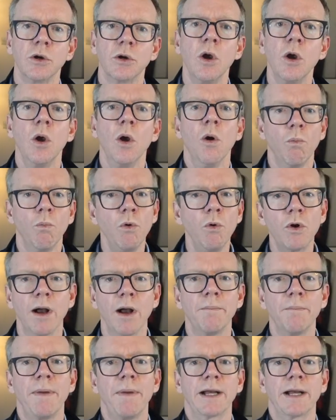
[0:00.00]
We'll come
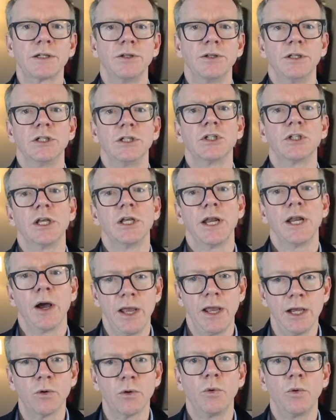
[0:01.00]
back to this in our
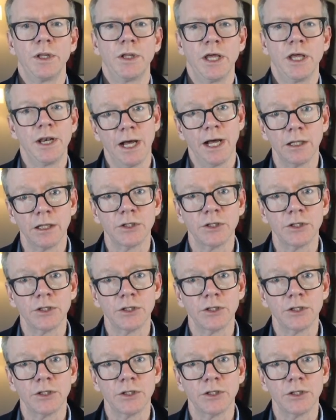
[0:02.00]
equity analysis